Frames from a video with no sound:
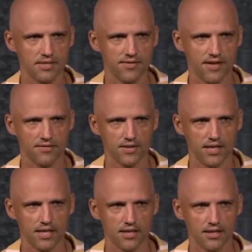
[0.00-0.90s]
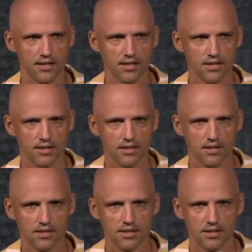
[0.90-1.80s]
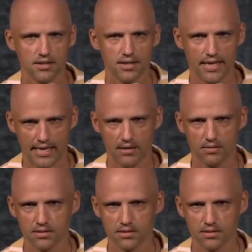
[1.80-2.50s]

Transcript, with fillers: faithfully now?